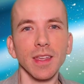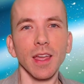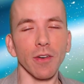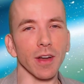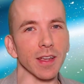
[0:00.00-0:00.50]

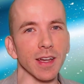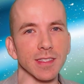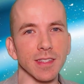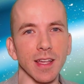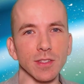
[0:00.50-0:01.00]
Alright,
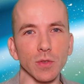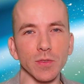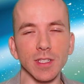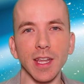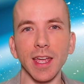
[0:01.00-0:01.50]
guys, that's all for
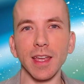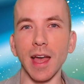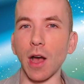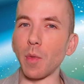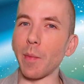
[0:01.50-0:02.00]
today.
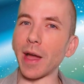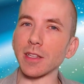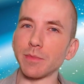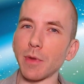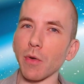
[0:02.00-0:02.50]
I'll be back
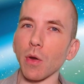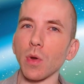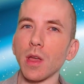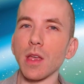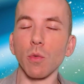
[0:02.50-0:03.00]
tomorrow
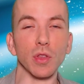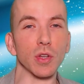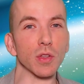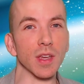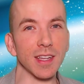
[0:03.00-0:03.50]
with
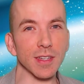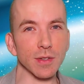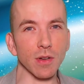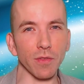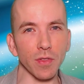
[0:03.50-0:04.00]
another
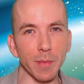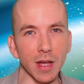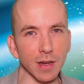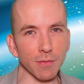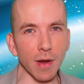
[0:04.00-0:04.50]
edition of the
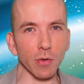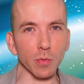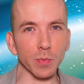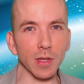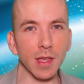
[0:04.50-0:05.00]
Market
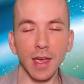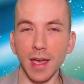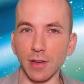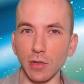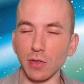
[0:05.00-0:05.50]
Roundup
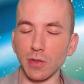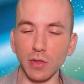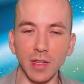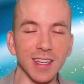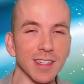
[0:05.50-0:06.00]
and
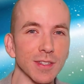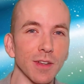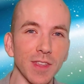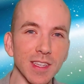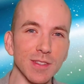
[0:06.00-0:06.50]
another edition
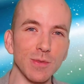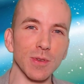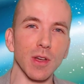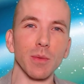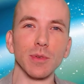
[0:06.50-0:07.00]
of this news
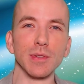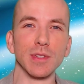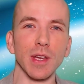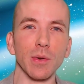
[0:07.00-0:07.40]
and commentary show.